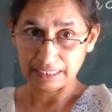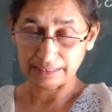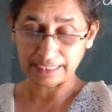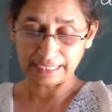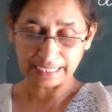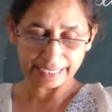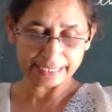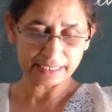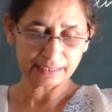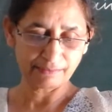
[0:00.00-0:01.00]
The
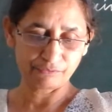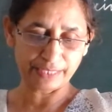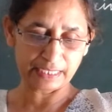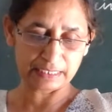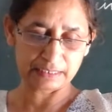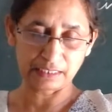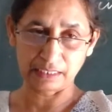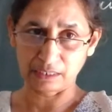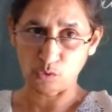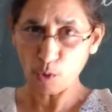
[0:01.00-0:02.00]
glade, that is
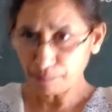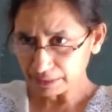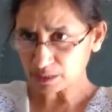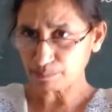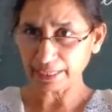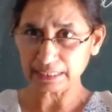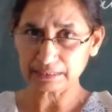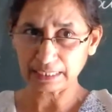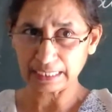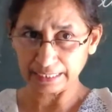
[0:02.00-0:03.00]
the open space,
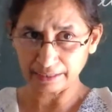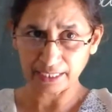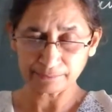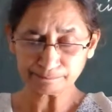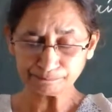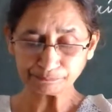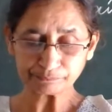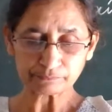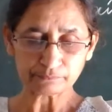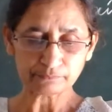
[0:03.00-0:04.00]
the clearing,
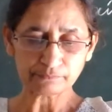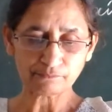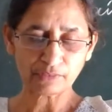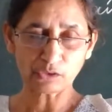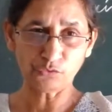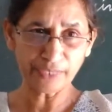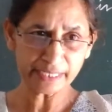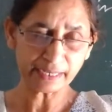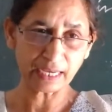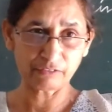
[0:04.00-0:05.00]

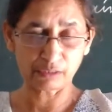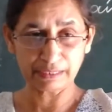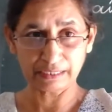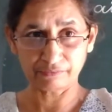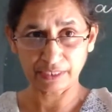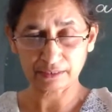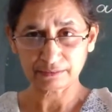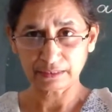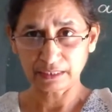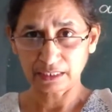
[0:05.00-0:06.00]
where I will be
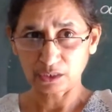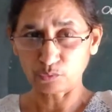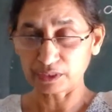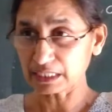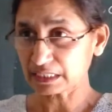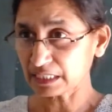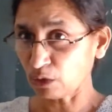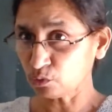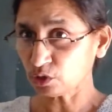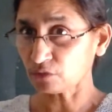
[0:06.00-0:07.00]
living with the
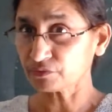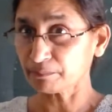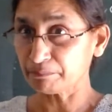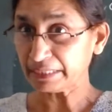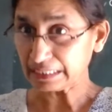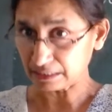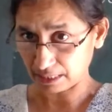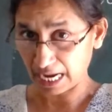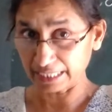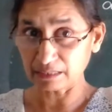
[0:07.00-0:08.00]
sound of the bees,
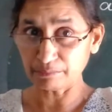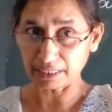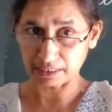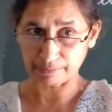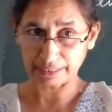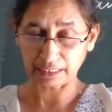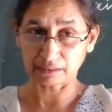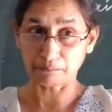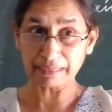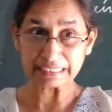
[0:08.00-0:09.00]
honeybees making
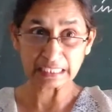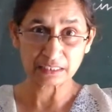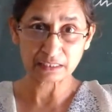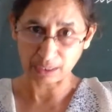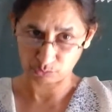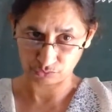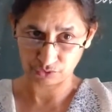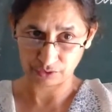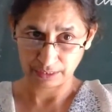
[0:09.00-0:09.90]
the buzzing sound.